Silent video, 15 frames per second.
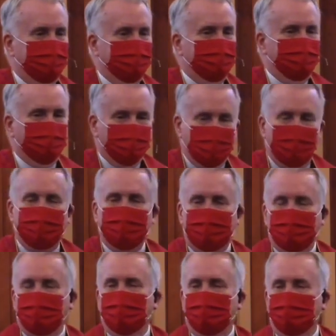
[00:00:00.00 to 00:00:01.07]
You're
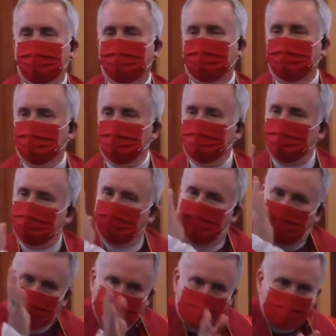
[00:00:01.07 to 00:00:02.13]
living
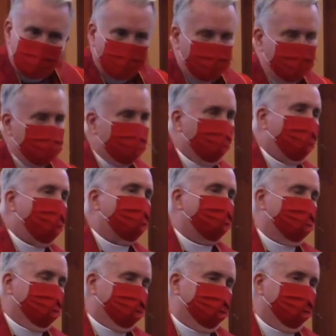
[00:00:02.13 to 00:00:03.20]
under a different direction.